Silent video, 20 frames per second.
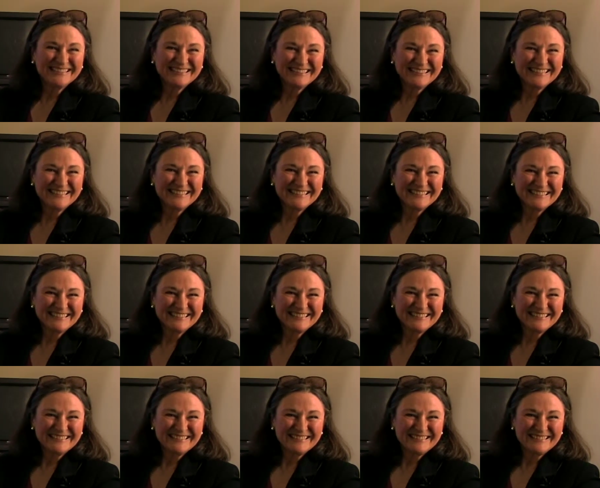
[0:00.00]

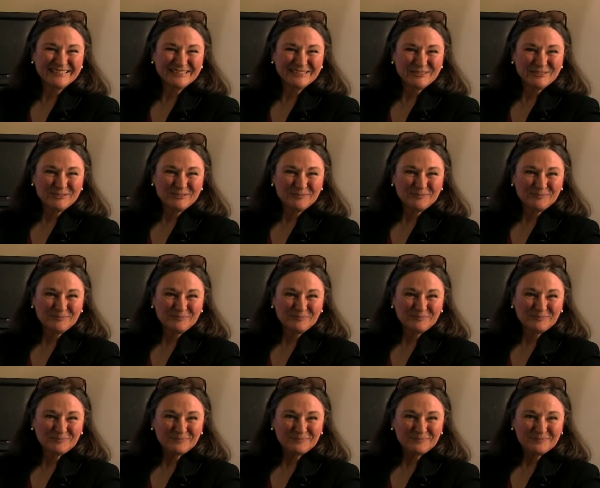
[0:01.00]

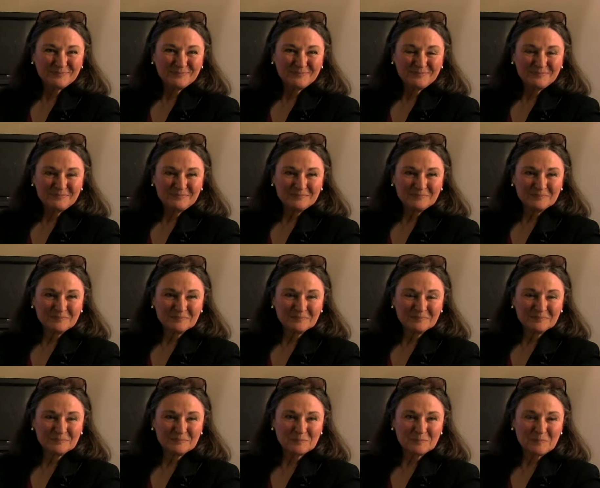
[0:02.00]

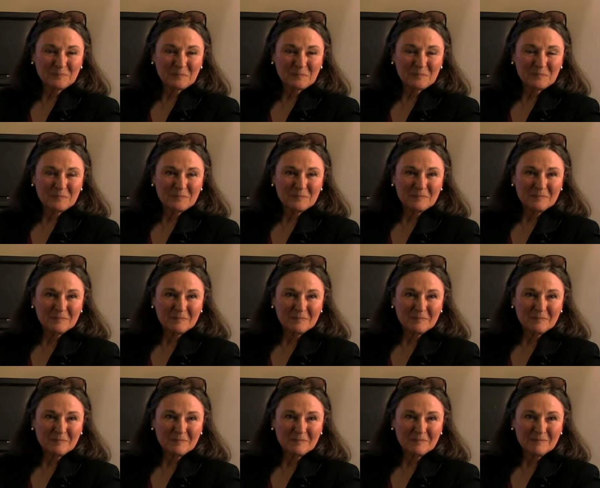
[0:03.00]

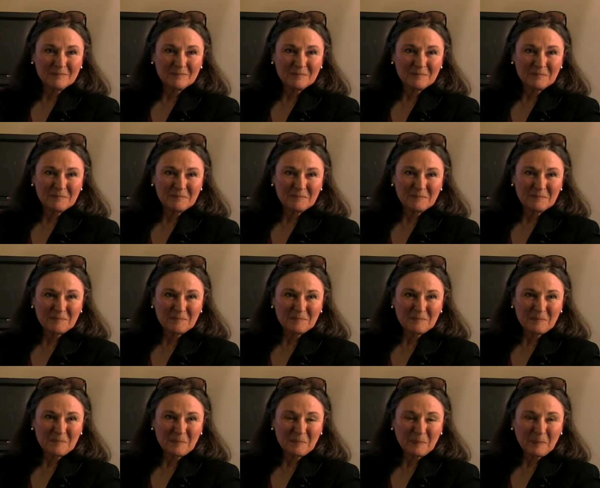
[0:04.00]

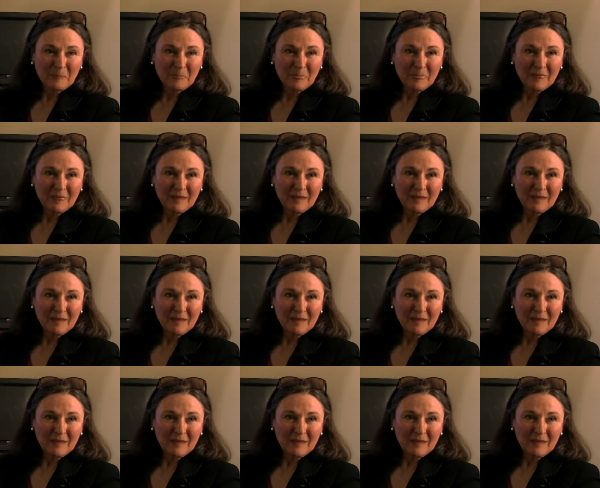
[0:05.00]
(silence)